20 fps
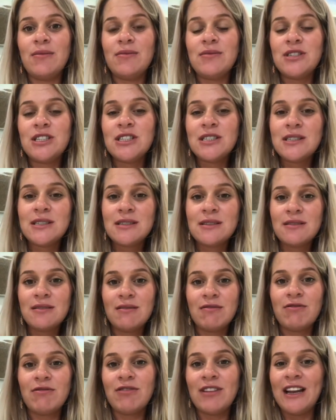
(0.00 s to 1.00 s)
just
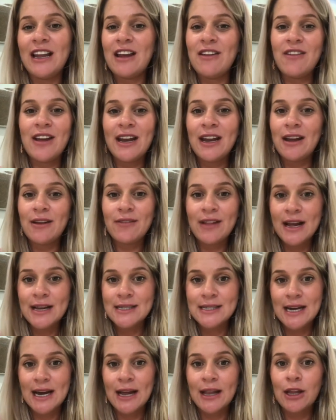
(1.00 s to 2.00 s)
relieve any of that
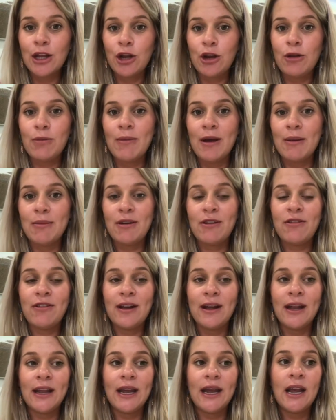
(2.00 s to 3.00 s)
doubt that you may be
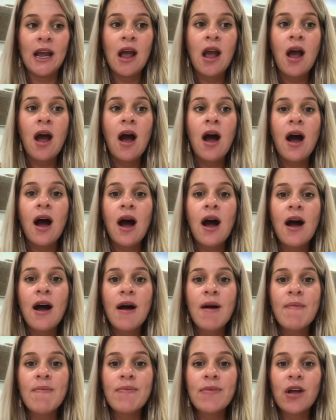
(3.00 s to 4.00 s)
feeling.
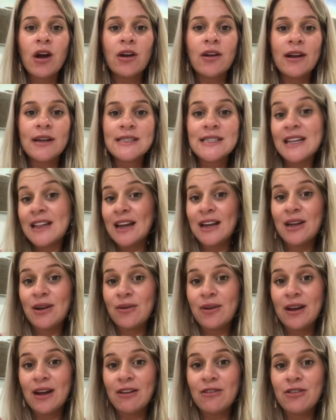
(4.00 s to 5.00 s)
I'd like to thank
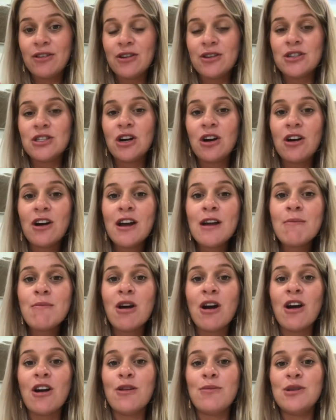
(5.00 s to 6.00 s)
you again for your time.
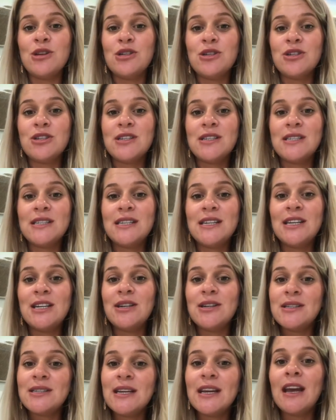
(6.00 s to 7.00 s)
I hope you do consider
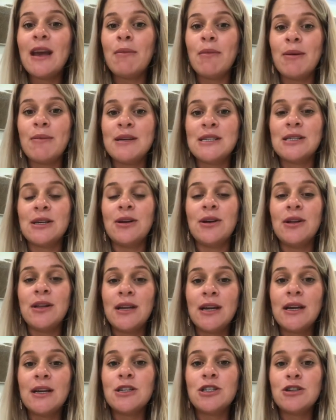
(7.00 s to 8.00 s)
using MMS
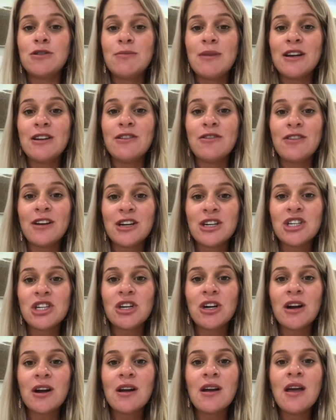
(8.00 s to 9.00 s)
Clothing as your
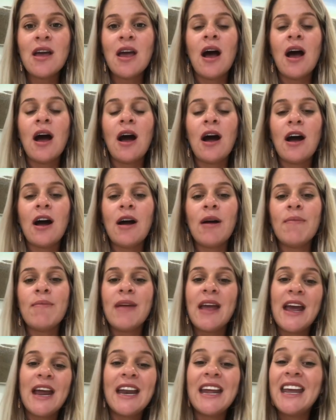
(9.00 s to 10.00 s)
manufacturer.
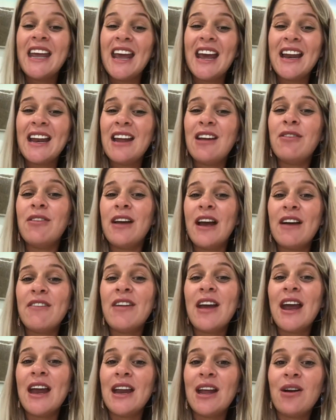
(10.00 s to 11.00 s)
And again, if you have
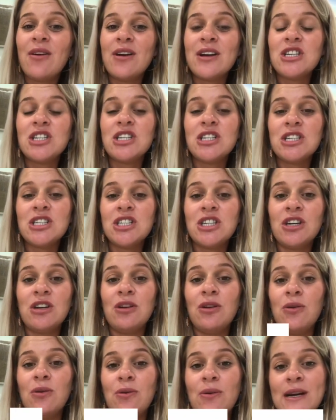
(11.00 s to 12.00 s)
any questions, you
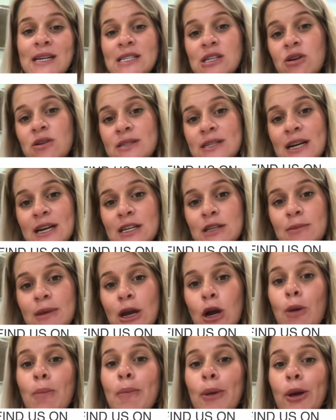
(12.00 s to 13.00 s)
can always contact me
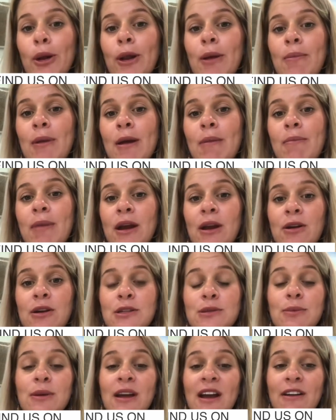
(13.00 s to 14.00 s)
on Burly
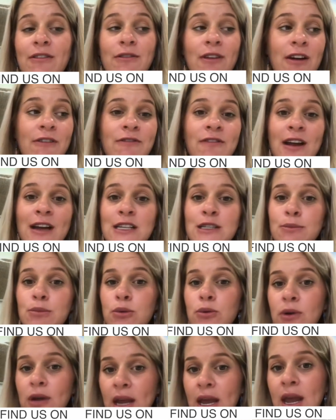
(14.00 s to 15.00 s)
Bambinos. We have a
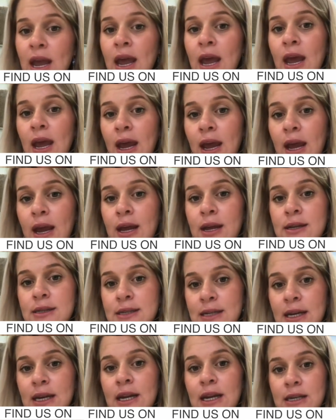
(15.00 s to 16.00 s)
Facebook and
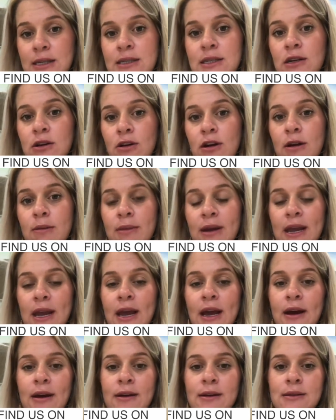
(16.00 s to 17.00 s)
an Instagram
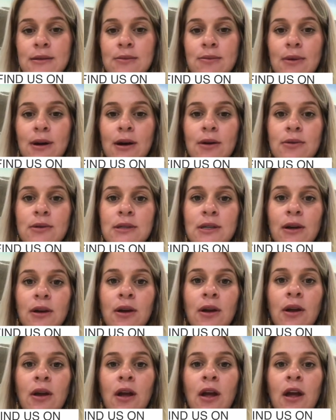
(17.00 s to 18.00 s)
account as well, so
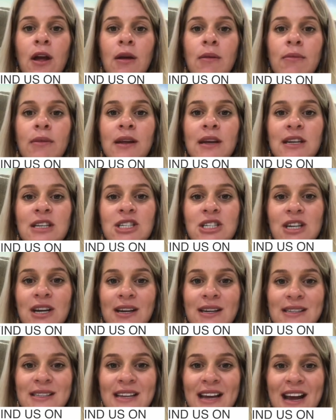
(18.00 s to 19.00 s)
please
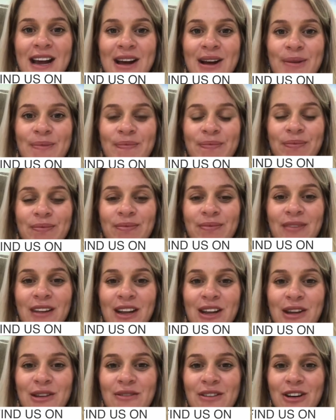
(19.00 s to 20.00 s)
check us out.
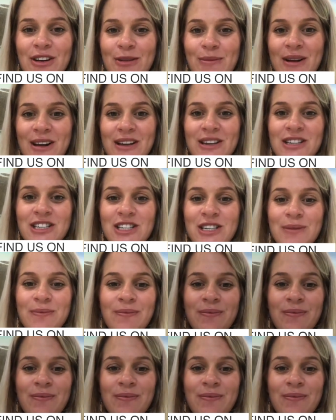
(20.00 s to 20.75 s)
Thank you very much.